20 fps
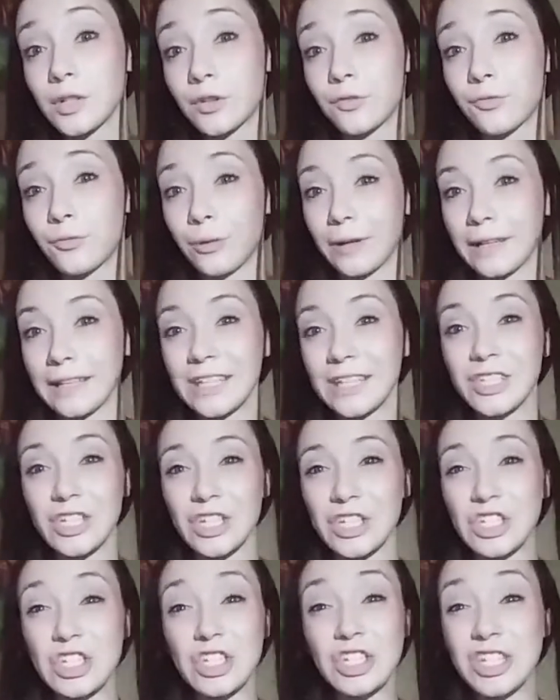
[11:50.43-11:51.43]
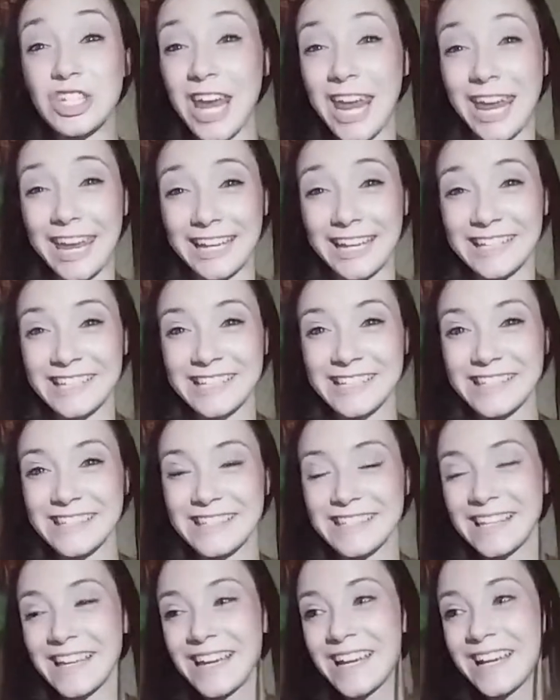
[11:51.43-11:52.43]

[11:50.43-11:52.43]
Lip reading: are really just chance.